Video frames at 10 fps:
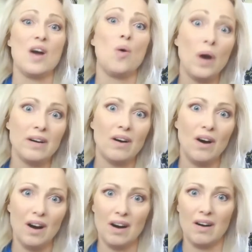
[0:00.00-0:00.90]
what
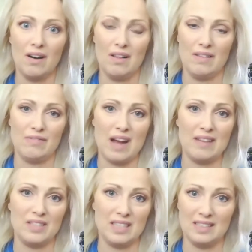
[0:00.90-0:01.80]
are all the
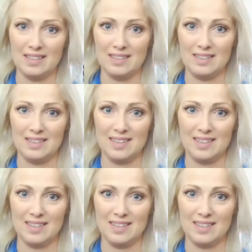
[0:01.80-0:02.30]
five senses?